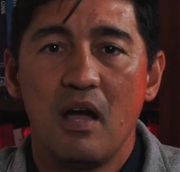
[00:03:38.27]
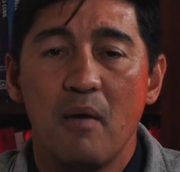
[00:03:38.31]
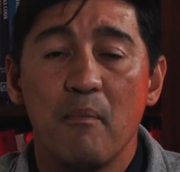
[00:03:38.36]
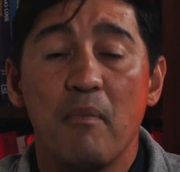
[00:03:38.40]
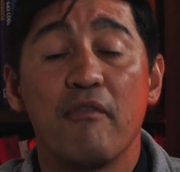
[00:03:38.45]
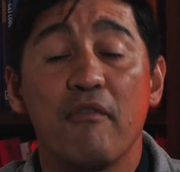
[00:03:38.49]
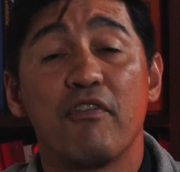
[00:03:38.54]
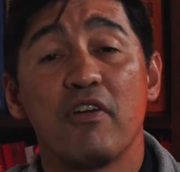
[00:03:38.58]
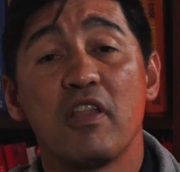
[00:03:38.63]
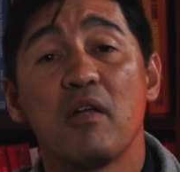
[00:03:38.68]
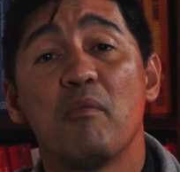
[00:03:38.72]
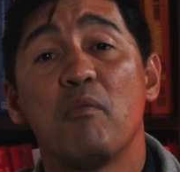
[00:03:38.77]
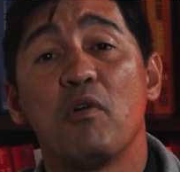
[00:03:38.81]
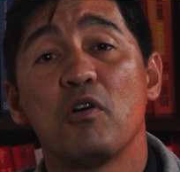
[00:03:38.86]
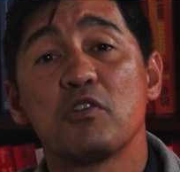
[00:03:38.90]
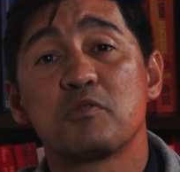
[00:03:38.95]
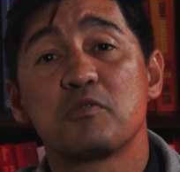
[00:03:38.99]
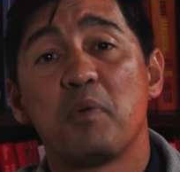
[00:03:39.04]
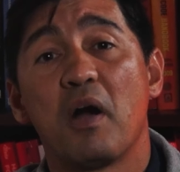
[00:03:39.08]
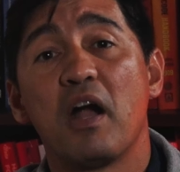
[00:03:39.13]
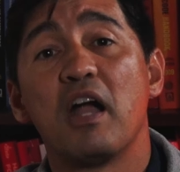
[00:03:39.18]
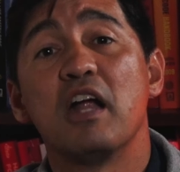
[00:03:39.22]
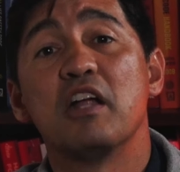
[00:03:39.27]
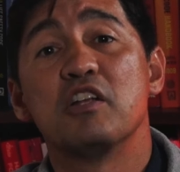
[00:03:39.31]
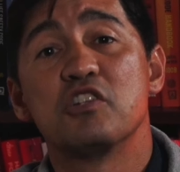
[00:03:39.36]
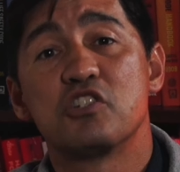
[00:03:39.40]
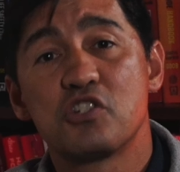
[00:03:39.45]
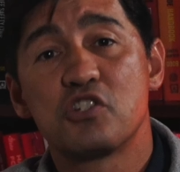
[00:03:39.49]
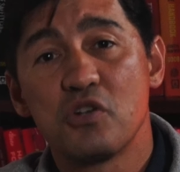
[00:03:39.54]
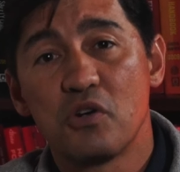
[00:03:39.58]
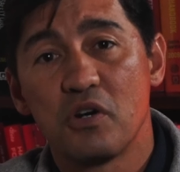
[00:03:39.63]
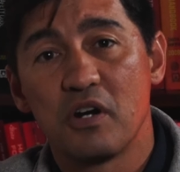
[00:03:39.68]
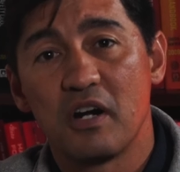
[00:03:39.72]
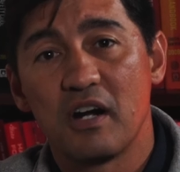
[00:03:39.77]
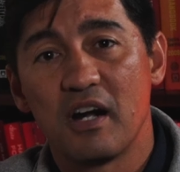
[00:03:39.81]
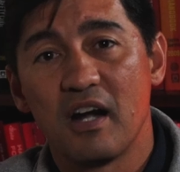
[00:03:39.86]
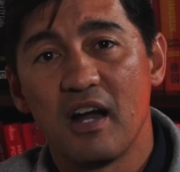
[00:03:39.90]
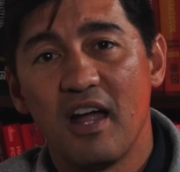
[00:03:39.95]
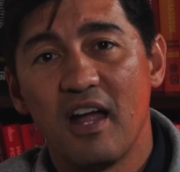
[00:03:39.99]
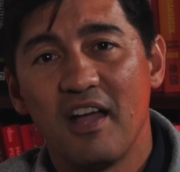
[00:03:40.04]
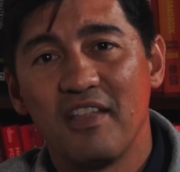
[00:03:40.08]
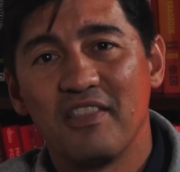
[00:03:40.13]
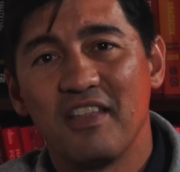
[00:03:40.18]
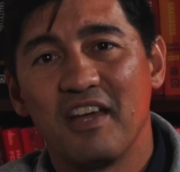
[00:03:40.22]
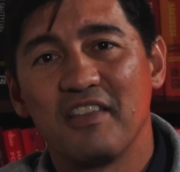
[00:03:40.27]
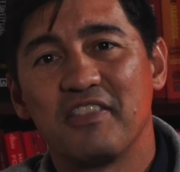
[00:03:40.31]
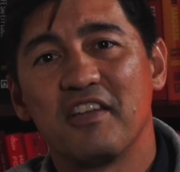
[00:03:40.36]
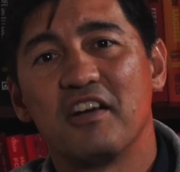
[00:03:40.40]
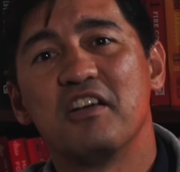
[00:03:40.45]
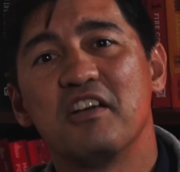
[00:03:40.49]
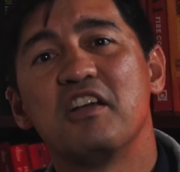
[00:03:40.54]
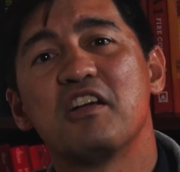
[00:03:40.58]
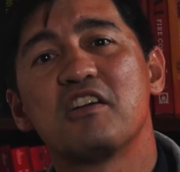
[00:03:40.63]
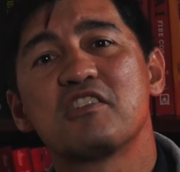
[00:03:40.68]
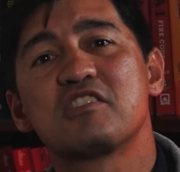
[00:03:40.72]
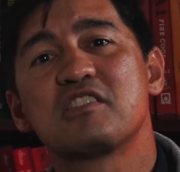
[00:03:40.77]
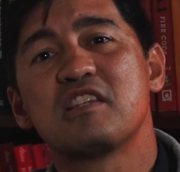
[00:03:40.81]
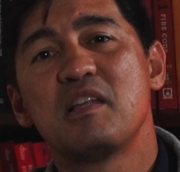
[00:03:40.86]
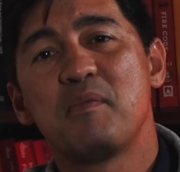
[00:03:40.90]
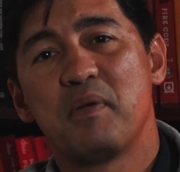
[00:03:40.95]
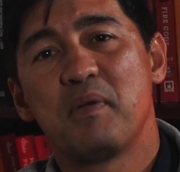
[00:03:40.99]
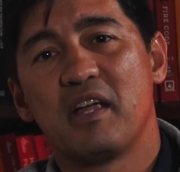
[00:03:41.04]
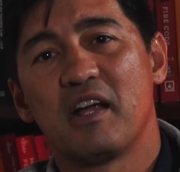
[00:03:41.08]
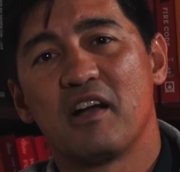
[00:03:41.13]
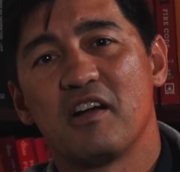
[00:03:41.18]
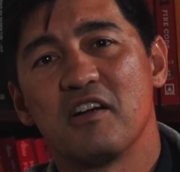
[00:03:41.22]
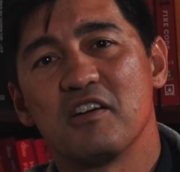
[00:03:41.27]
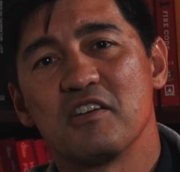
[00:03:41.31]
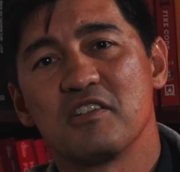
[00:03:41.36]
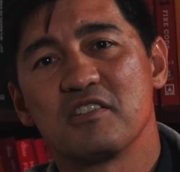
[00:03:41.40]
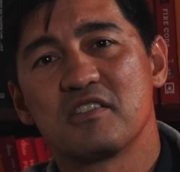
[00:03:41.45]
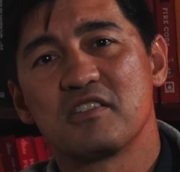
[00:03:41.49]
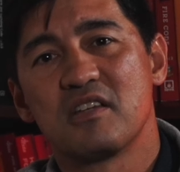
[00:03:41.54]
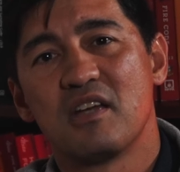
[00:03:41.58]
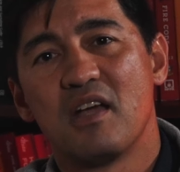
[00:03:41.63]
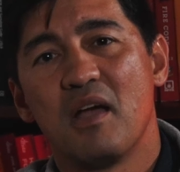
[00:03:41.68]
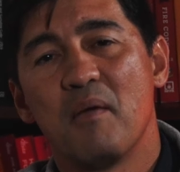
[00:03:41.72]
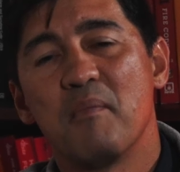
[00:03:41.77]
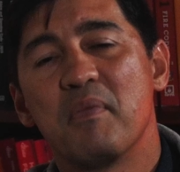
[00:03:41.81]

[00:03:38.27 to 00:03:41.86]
But for the most part, ensure that they're near sleeping areas,